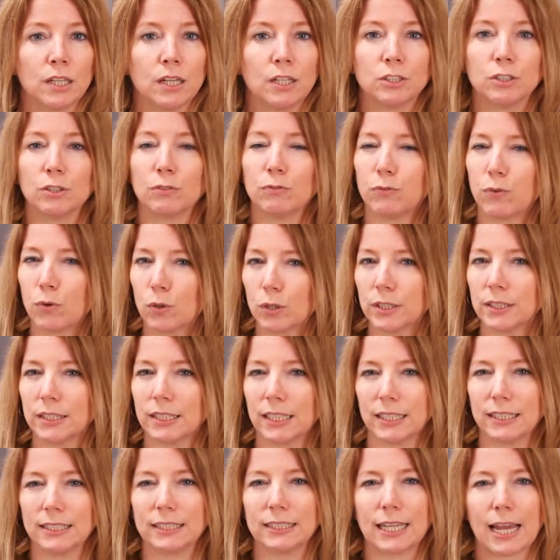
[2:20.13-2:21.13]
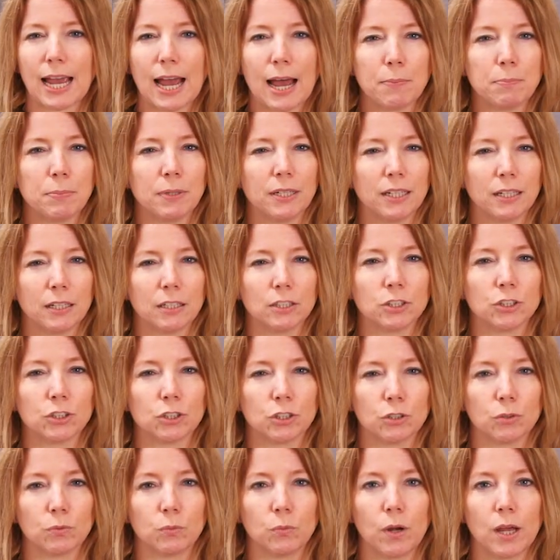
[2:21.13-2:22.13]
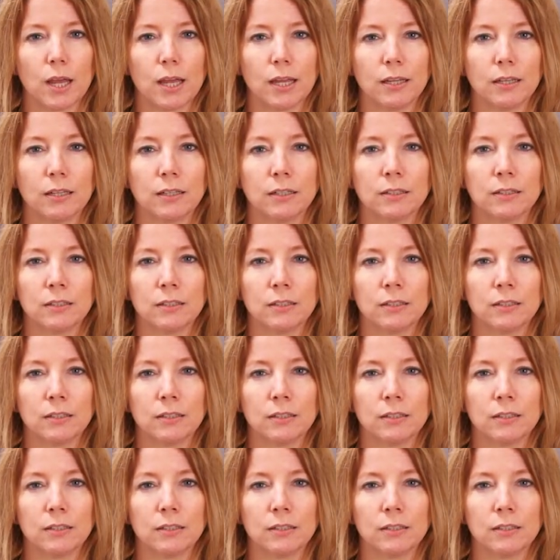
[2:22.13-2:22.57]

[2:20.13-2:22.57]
to force things to happen in a certain way.